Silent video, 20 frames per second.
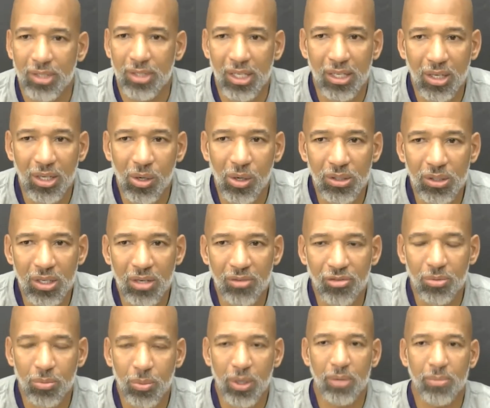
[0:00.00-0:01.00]
go a
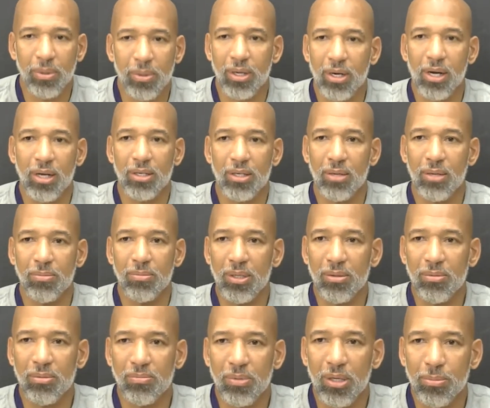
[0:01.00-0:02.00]
different way, man. I'd
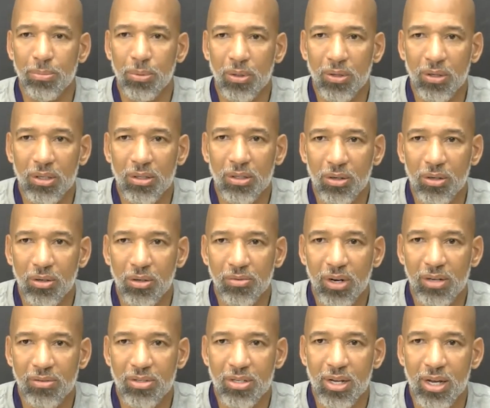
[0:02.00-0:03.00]
be hypocritical if
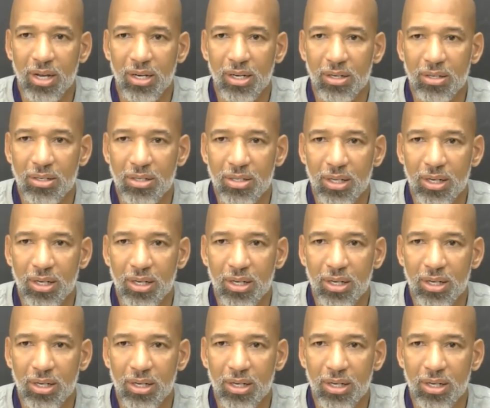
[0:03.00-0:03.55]
I sat here and said